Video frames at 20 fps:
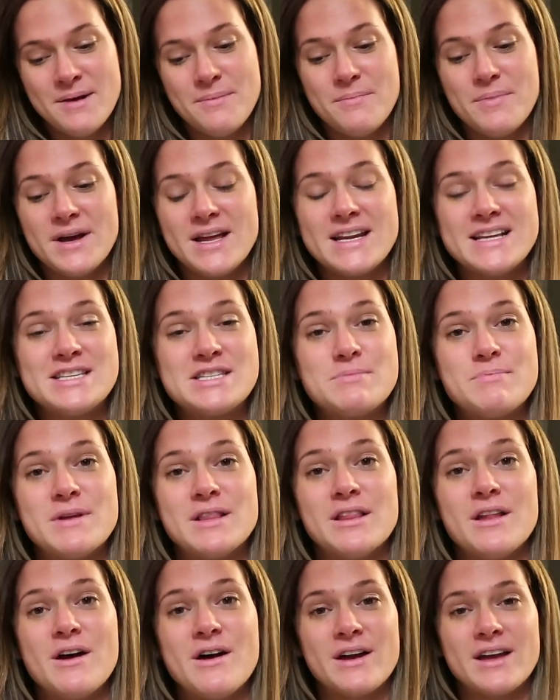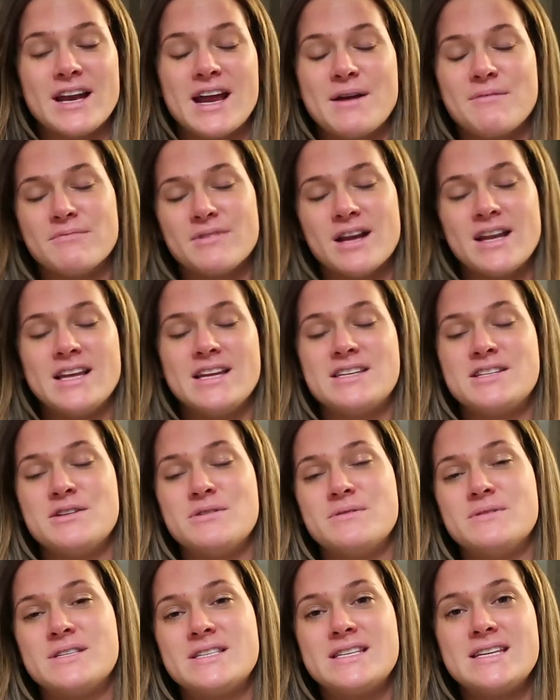but it's been long, and I'm ready
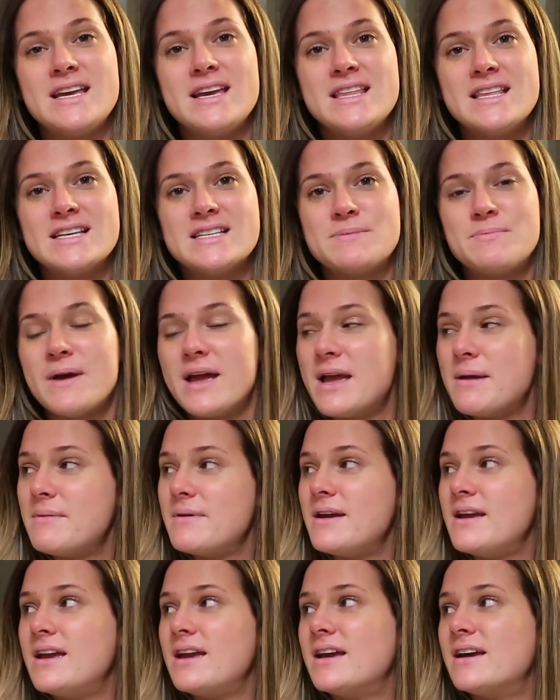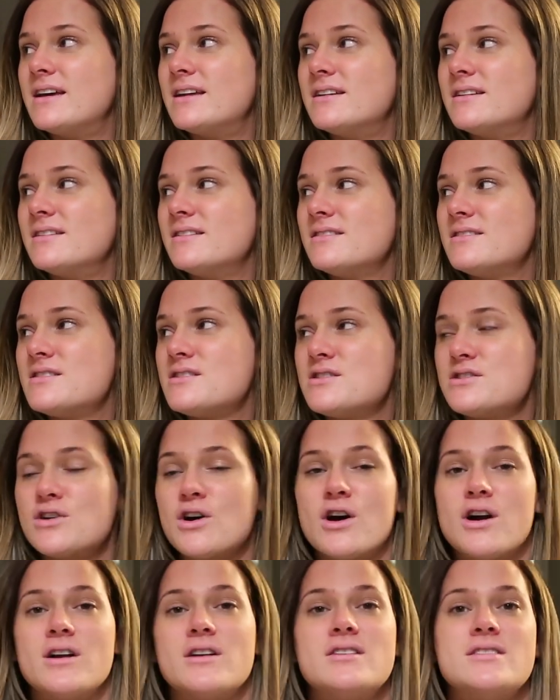to see this baby and
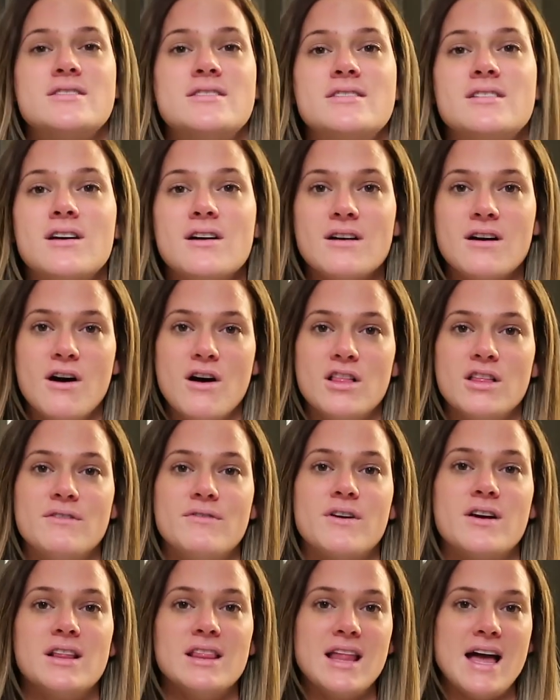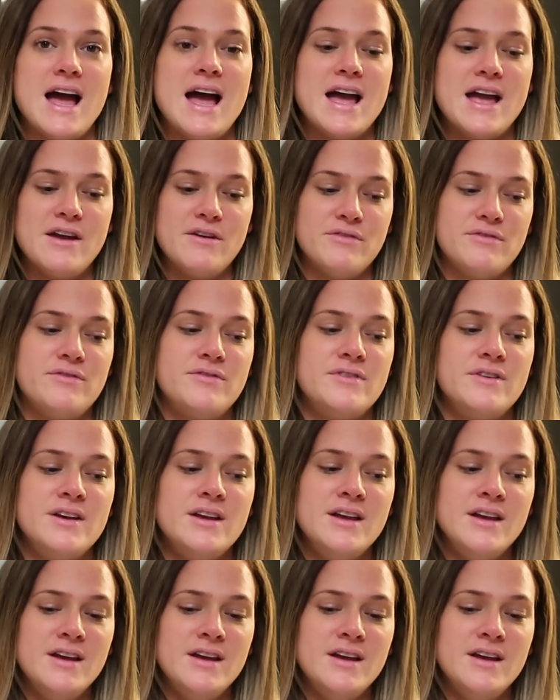start all of our life.